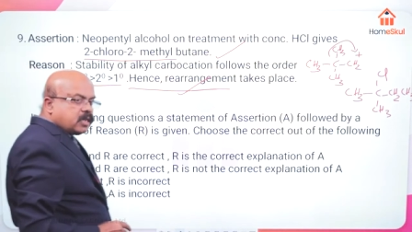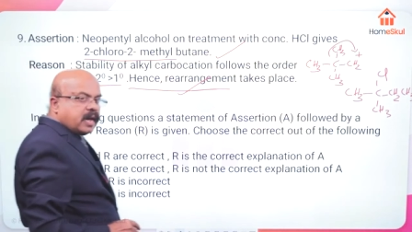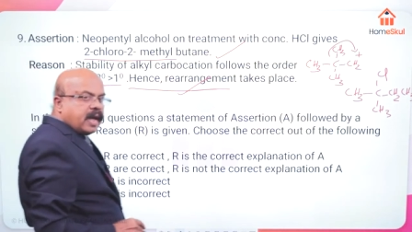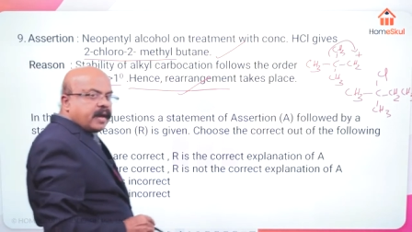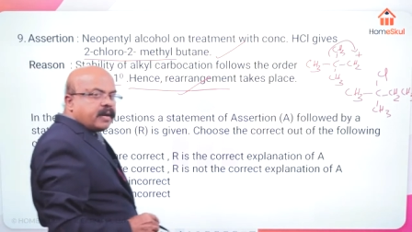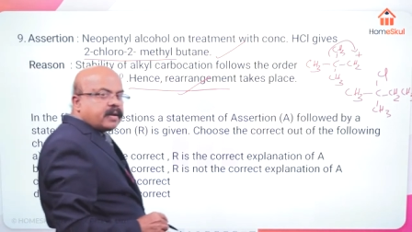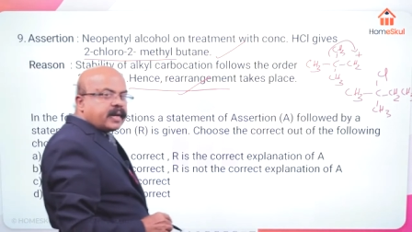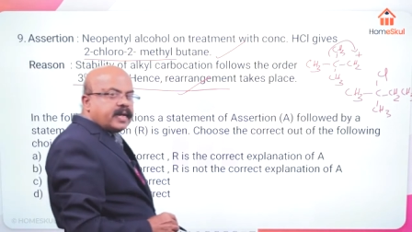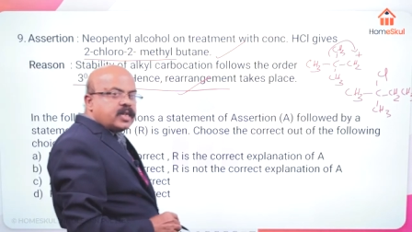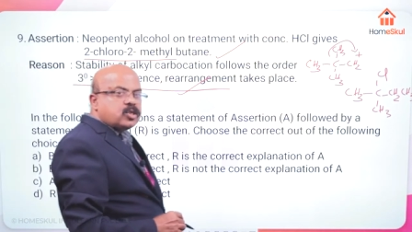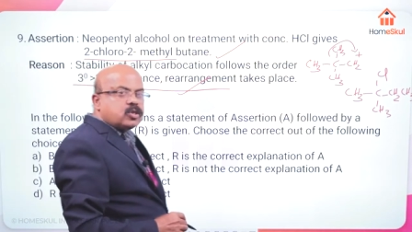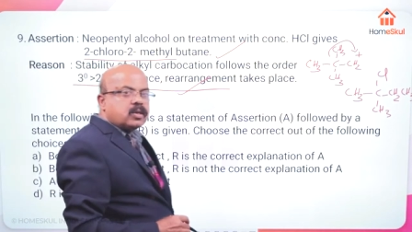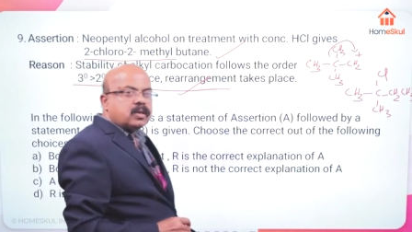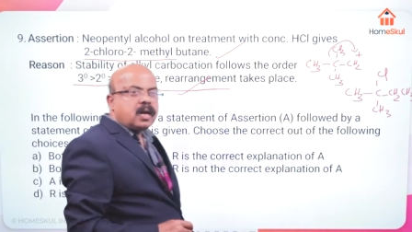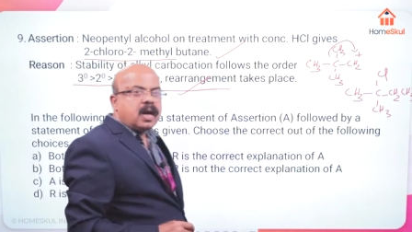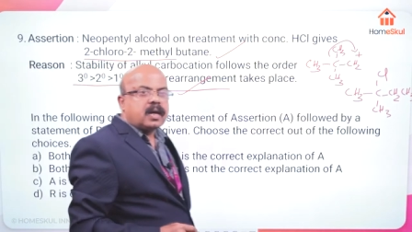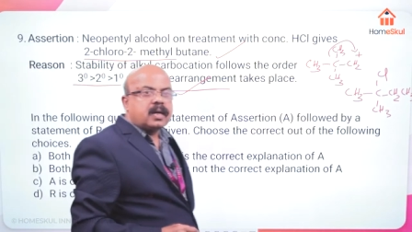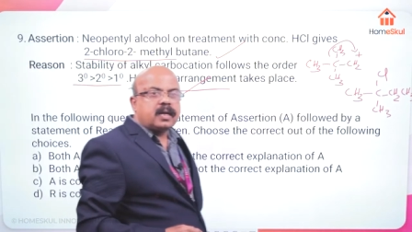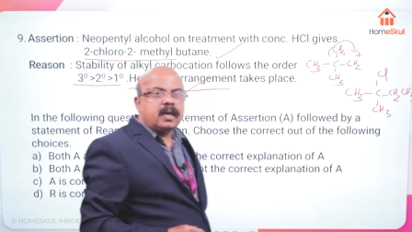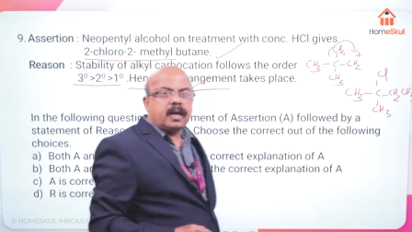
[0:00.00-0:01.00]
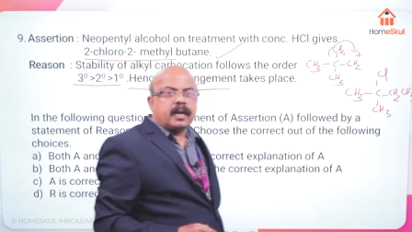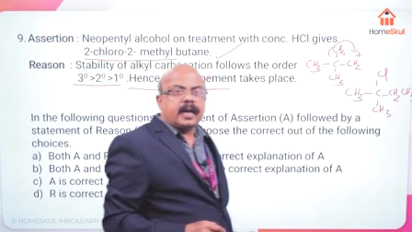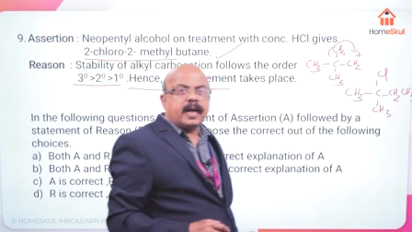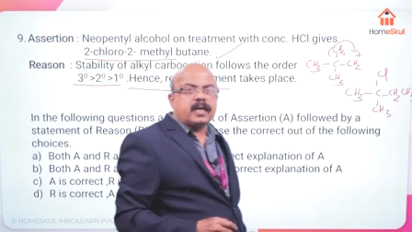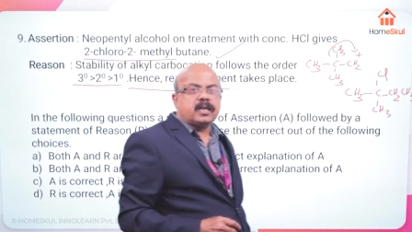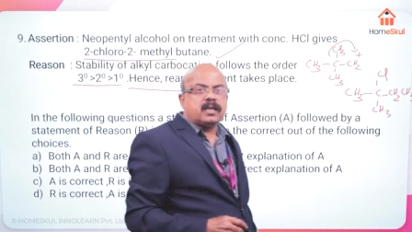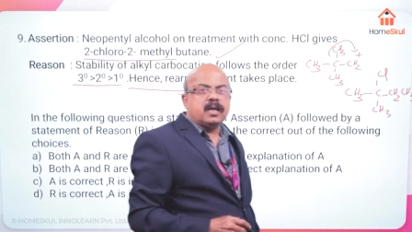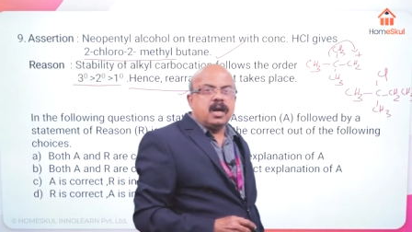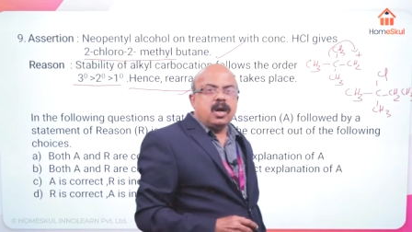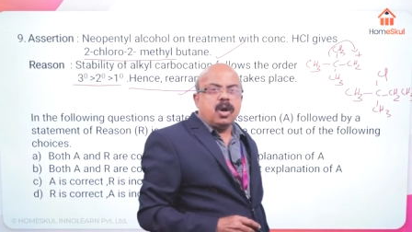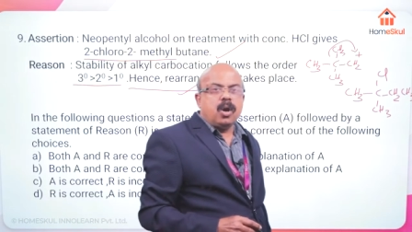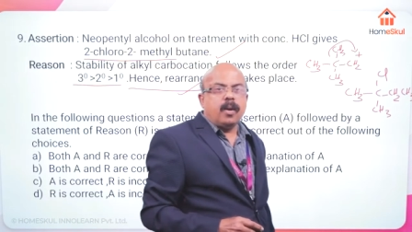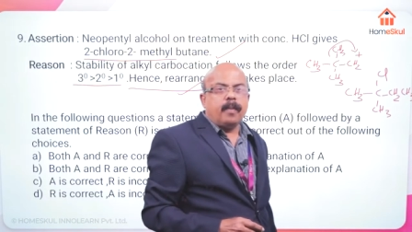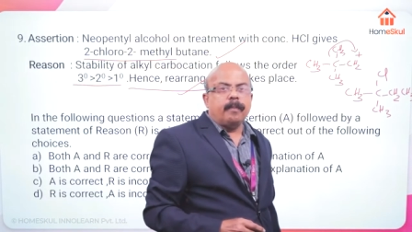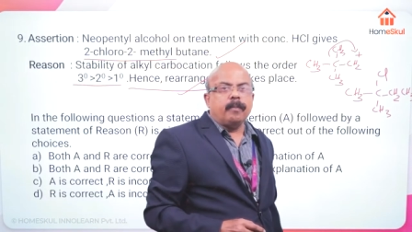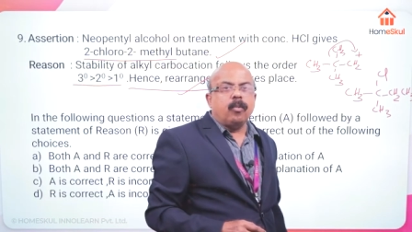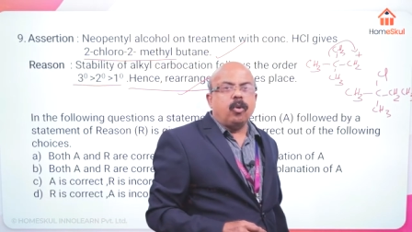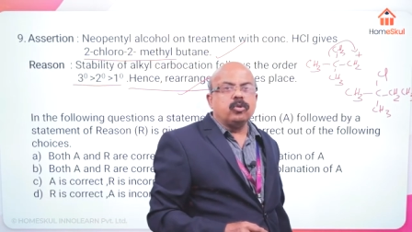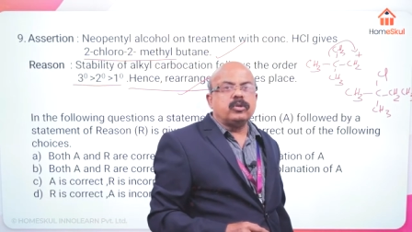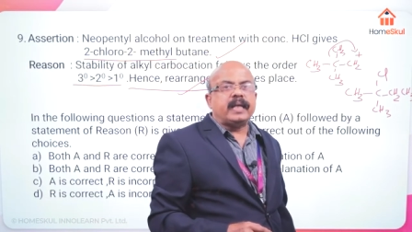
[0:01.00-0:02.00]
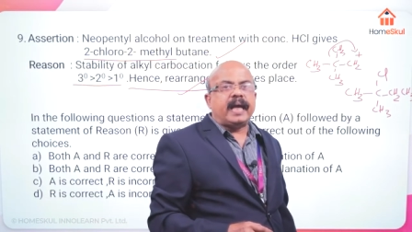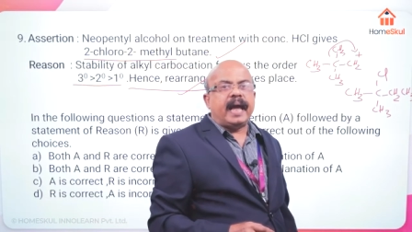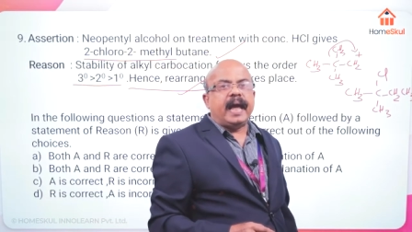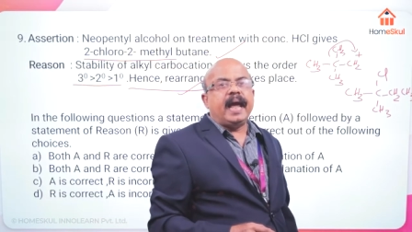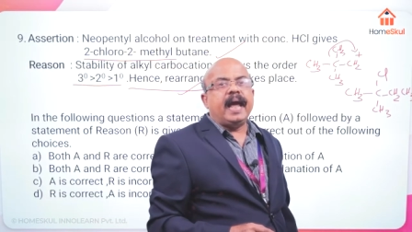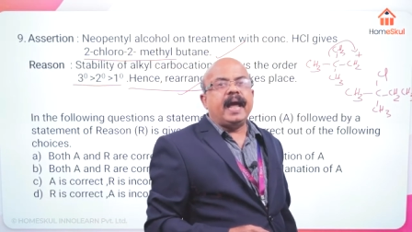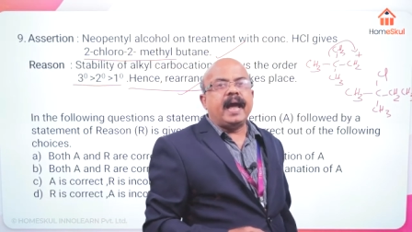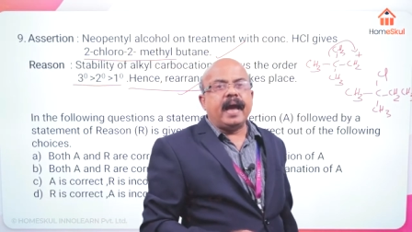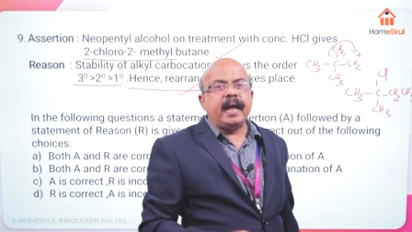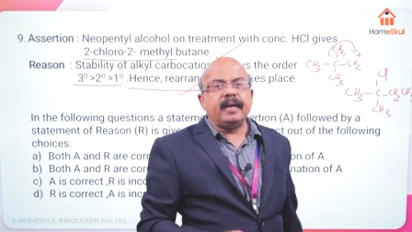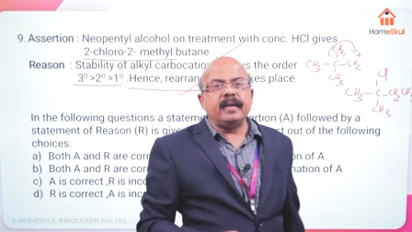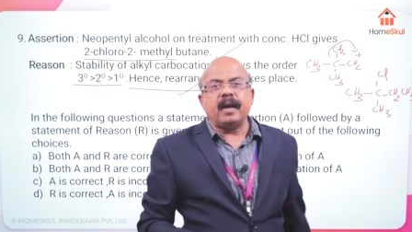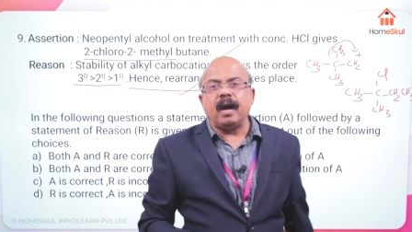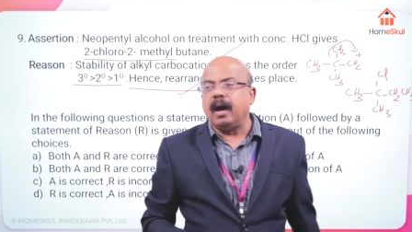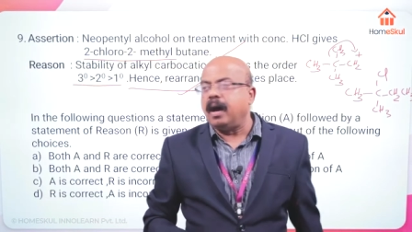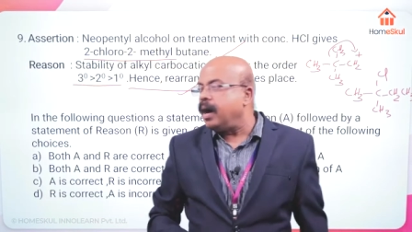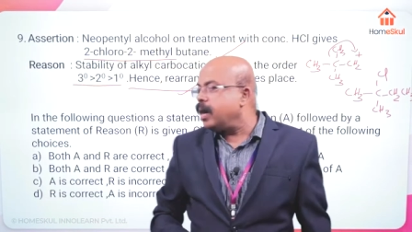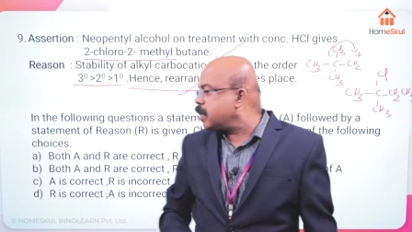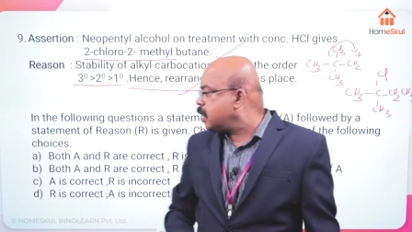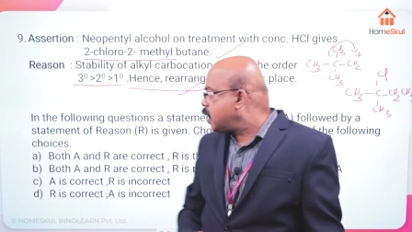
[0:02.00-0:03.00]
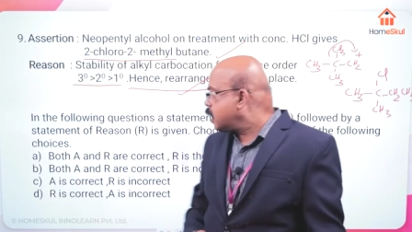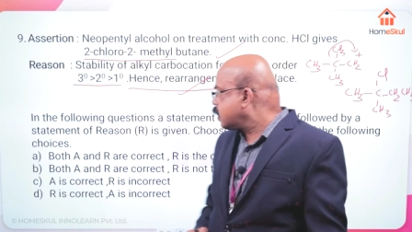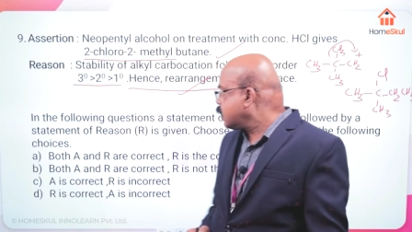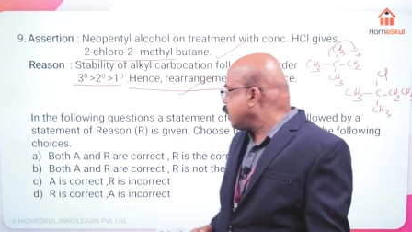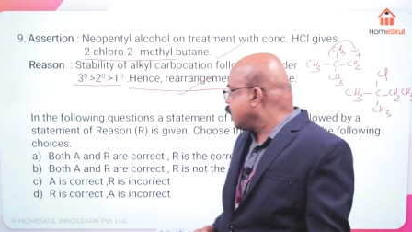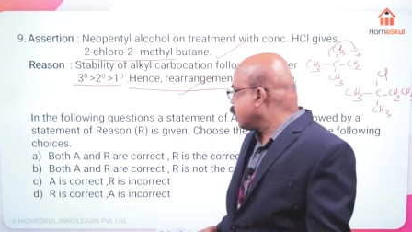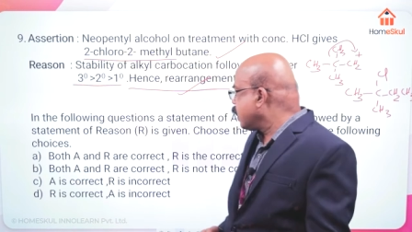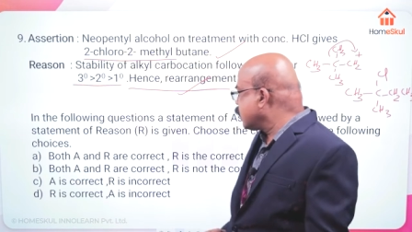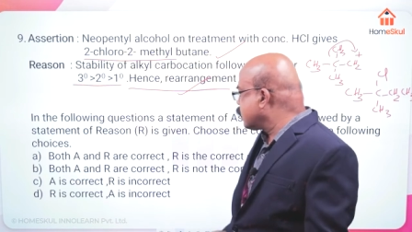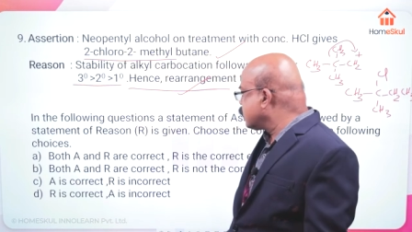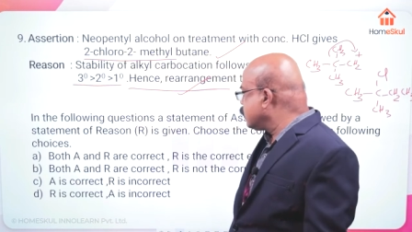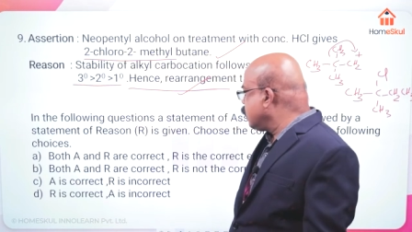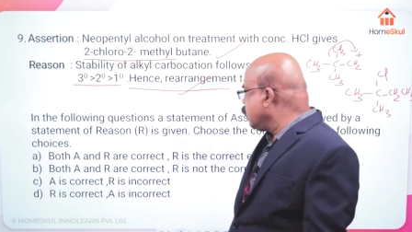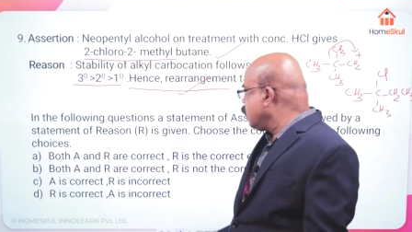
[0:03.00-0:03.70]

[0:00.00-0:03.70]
and reason are correct. Both A and R are correct.